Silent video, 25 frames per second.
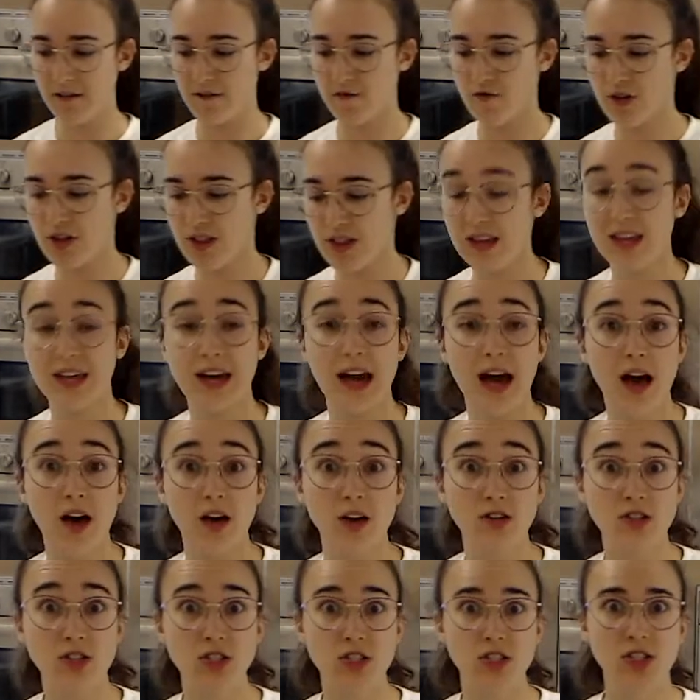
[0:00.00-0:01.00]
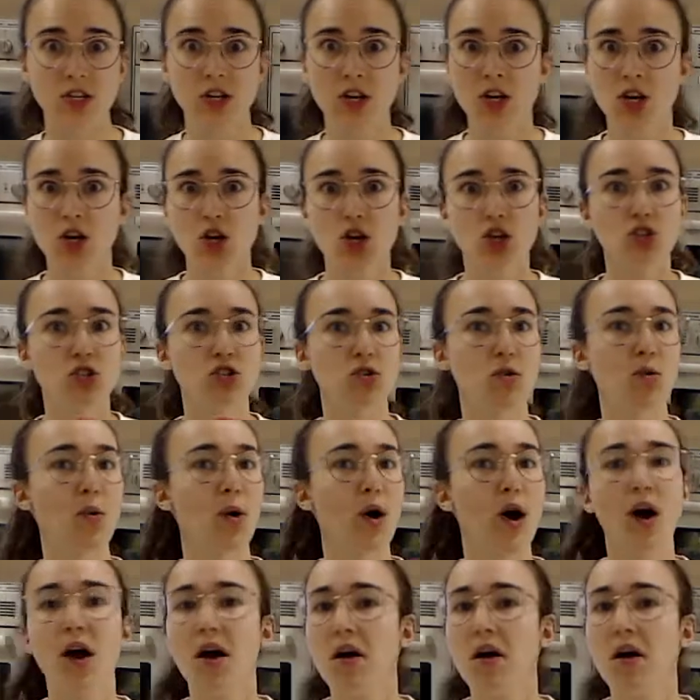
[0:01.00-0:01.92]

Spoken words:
everything else. So